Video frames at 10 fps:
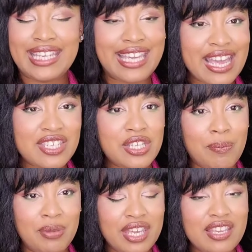guess
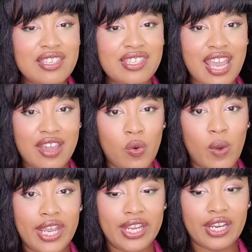the biggest
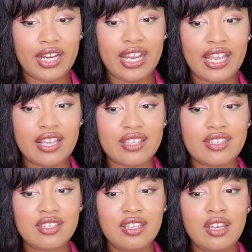takeaway here
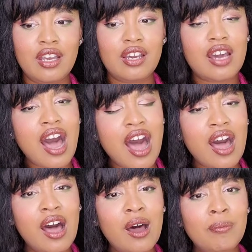is
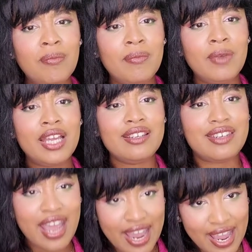calm
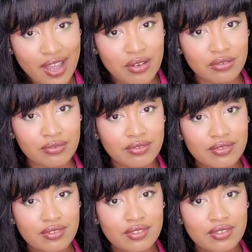down.